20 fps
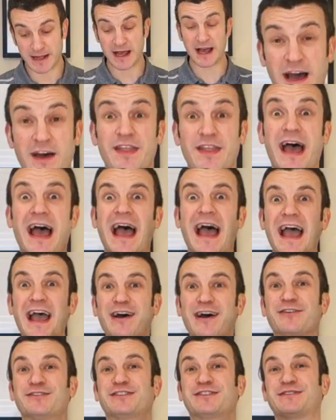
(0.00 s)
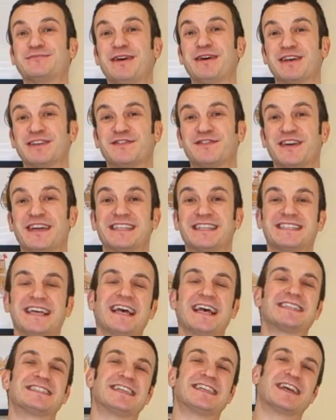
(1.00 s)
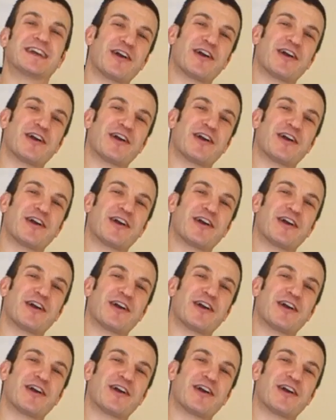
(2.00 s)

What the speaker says: The house smells fantastic.